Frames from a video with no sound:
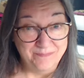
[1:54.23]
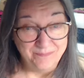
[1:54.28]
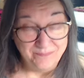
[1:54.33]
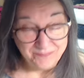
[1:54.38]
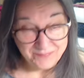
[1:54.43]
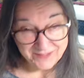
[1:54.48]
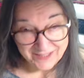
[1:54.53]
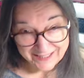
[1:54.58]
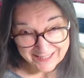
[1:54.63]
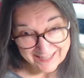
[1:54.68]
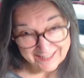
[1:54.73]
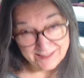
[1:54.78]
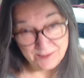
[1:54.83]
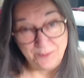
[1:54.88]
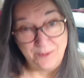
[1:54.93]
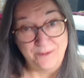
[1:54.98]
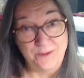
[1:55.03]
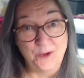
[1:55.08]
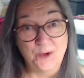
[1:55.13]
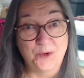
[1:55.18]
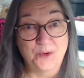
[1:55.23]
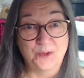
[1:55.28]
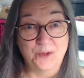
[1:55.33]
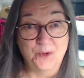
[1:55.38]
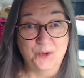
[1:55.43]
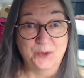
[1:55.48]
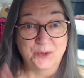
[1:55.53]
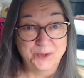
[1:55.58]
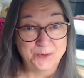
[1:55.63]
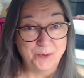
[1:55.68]
connect with your
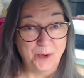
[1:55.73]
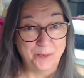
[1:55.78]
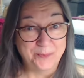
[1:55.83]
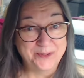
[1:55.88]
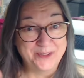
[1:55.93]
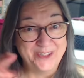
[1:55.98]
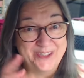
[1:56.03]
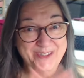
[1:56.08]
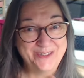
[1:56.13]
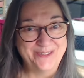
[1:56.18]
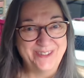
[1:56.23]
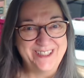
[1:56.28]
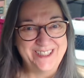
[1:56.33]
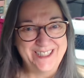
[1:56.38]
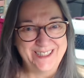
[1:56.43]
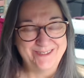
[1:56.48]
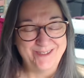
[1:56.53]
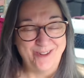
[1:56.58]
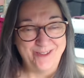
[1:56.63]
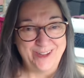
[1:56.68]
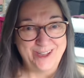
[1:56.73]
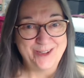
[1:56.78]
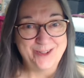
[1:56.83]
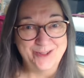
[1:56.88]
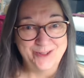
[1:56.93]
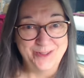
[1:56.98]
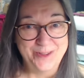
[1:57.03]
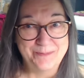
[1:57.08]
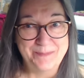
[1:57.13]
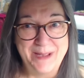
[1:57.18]
your swapsters, which is what we
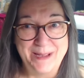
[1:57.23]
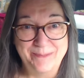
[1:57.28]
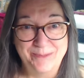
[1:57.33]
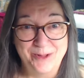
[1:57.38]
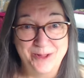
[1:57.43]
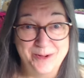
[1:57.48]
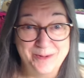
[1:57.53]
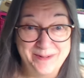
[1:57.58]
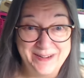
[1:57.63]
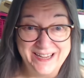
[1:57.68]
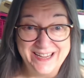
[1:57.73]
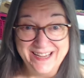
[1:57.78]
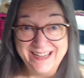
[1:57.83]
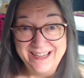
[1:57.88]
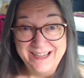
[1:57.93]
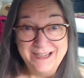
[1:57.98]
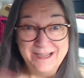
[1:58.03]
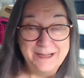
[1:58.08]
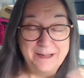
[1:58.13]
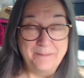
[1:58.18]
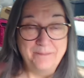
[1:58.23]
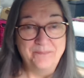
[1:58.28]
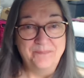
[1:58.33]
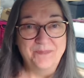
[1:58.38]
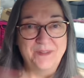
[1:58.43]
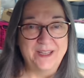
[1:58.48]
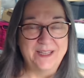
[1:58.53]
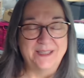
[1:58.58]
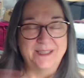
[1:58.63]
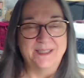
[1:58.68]
call the people that we
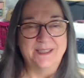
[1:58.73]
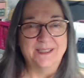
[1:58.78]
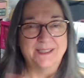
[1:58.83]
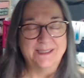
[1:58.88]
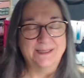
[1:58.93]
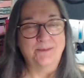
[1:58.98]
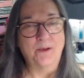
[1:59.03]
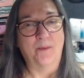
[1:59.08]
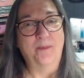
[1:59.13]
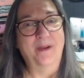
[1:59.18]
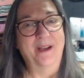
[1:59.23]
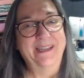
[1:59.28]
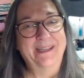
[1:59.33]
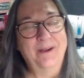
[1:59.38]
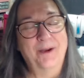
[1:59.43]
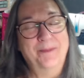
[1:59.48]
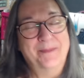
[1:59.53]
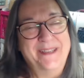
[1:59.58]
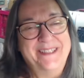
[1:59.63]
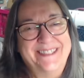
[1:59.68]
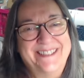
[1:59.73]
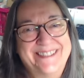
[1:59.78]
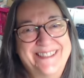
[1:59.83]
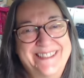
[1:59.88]
swap our little pieces of